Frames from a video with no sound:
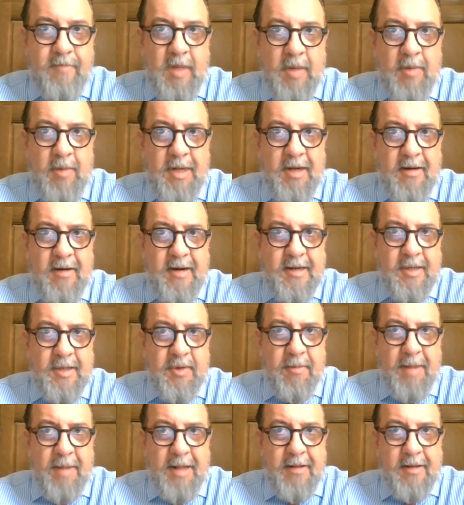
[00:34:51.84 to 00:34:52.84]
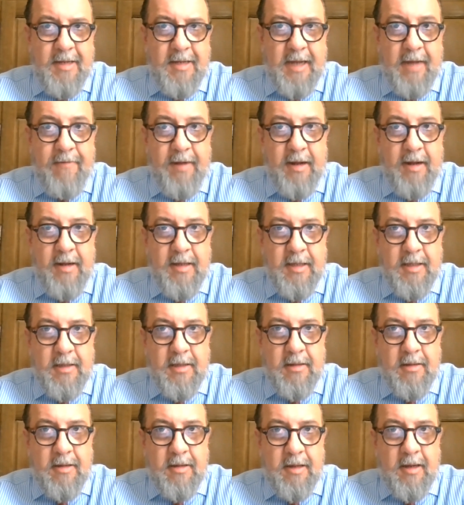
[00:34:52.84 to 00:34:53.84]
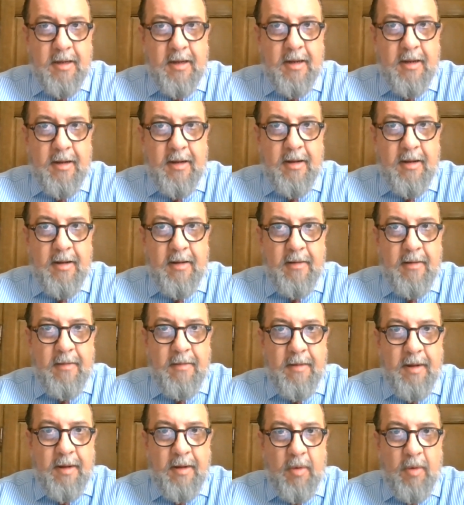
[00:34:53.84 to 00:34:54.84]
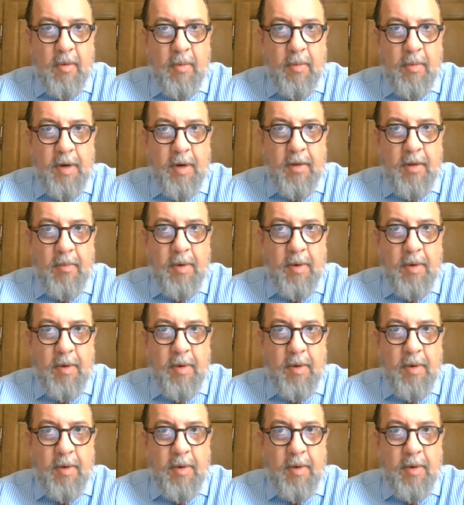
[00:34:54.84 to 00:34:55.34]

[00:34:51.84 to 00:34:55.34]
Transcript: whether there's tremendous evidence or whether